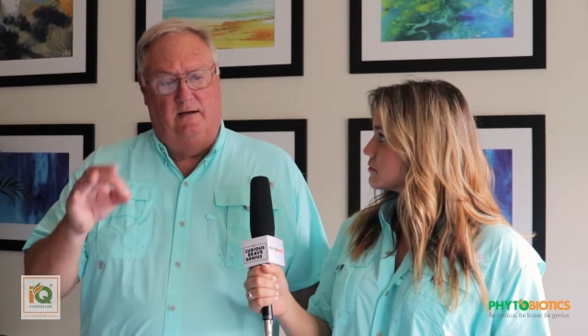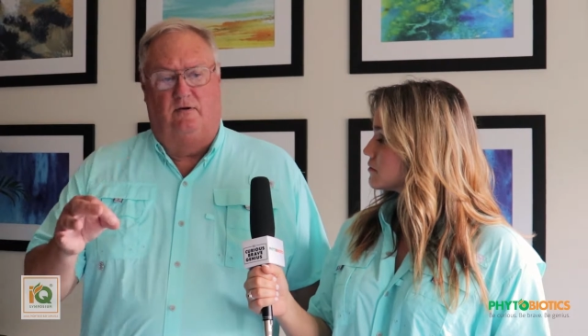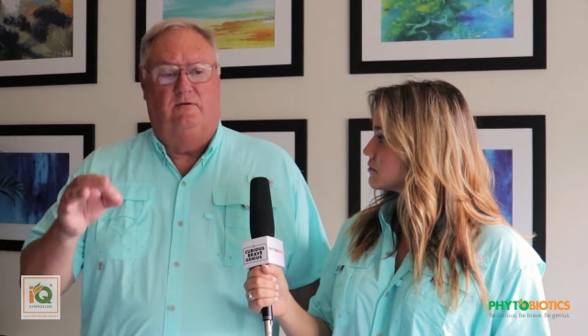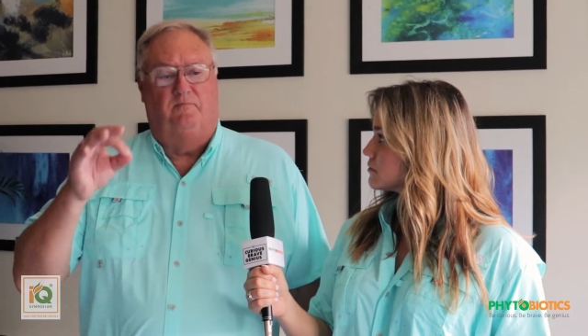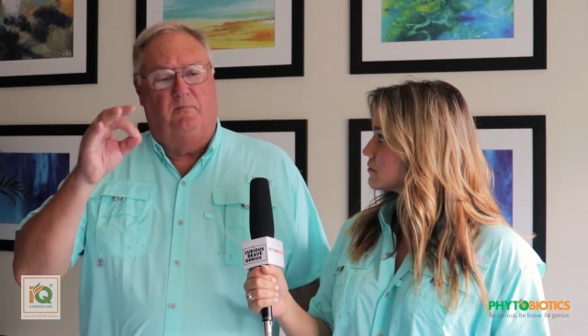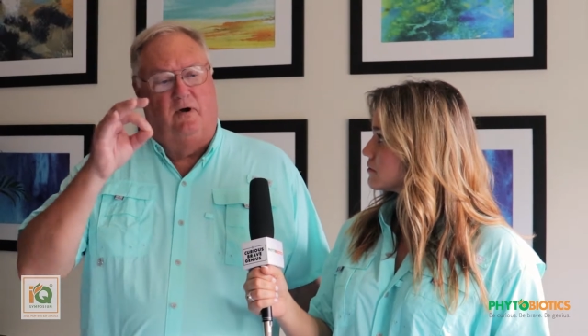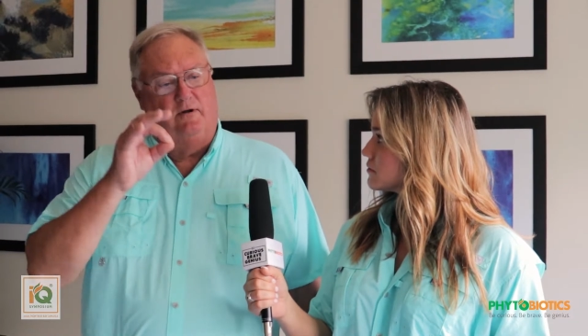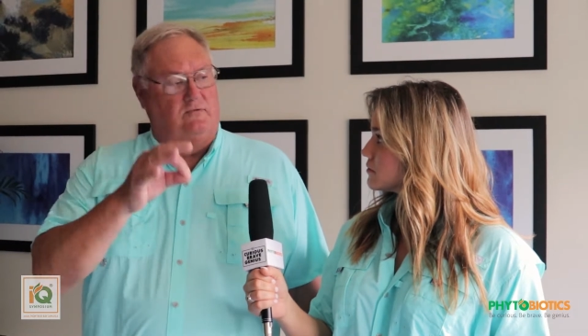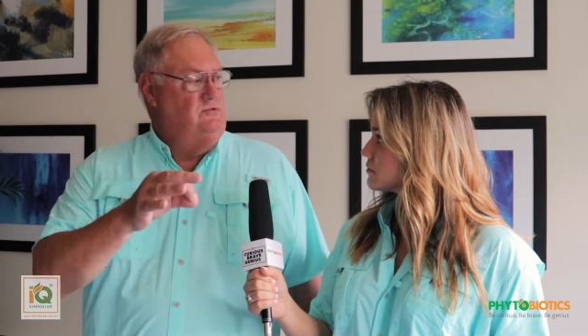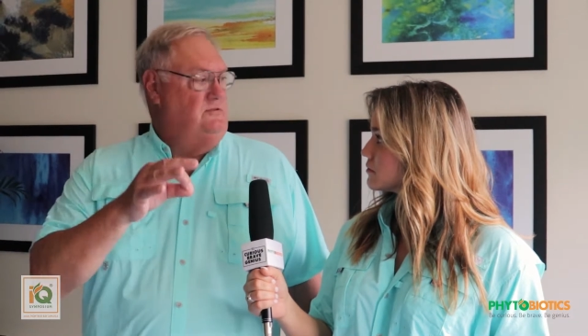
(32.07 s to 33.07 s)
down the
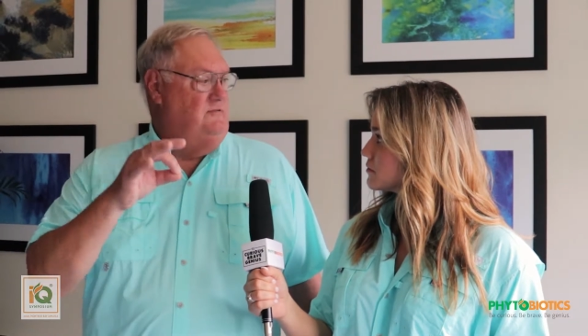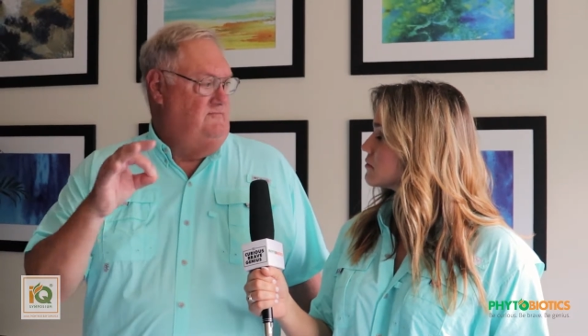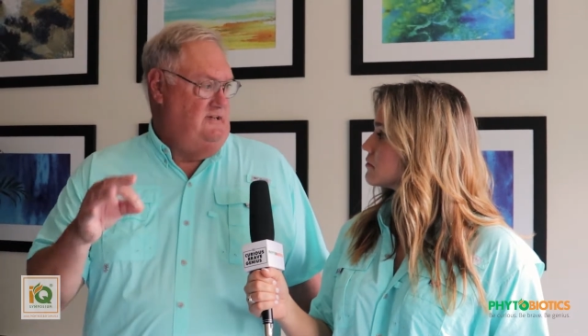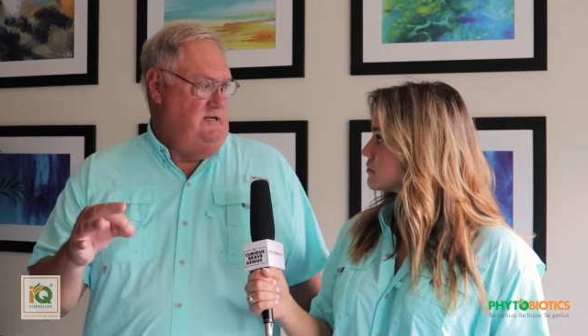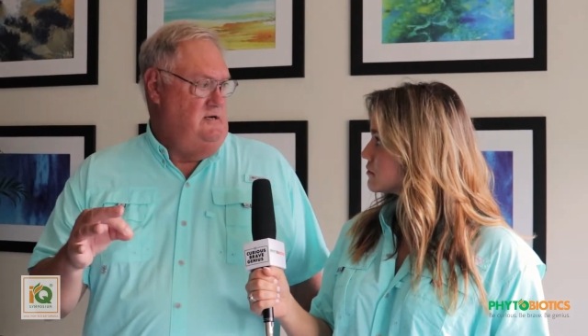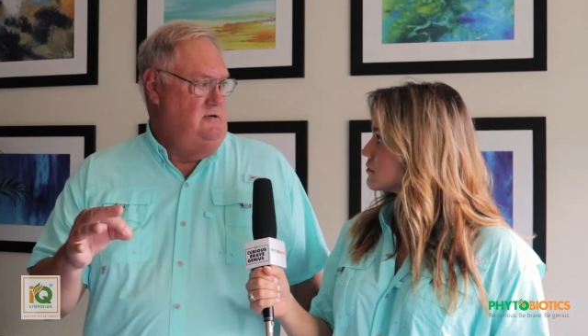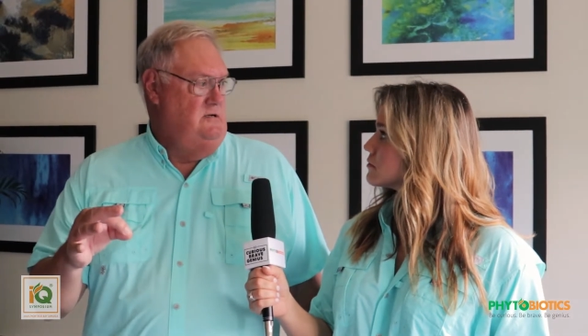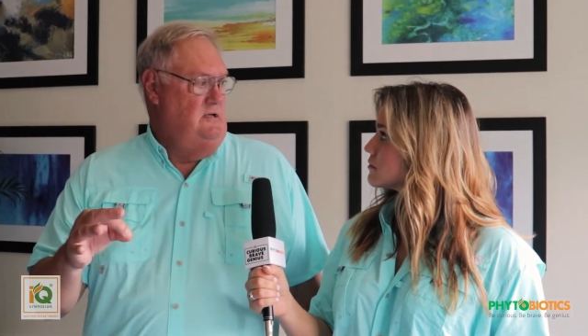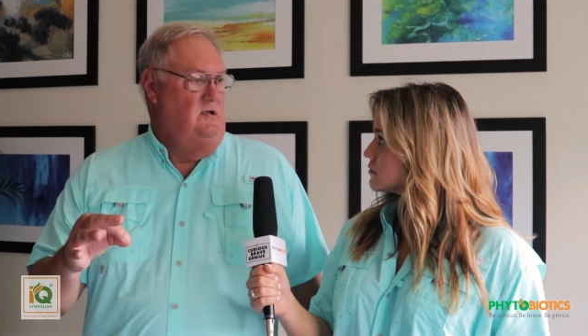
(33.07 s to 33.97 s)
particles in the feed